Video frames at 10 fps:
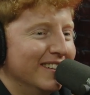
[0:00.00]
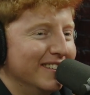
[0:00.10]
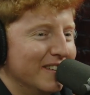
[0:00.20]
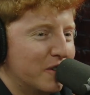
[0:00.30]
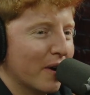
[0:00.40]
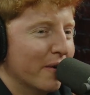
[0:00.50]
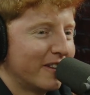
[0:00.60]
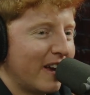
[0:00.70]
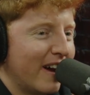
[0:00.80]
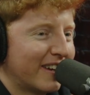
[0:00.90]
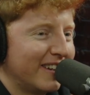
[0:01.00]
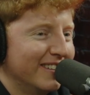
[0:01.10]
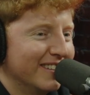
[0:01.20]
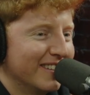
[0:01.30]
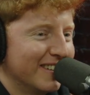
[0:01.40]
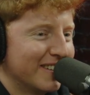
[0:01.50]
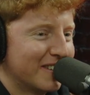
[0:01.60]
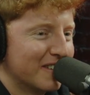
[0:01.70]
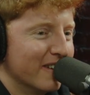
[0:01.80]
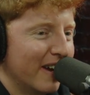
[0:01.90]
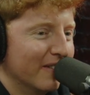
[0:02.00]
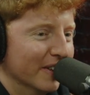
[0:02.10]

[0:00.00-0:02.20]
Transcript: the drone attack, just an anvil.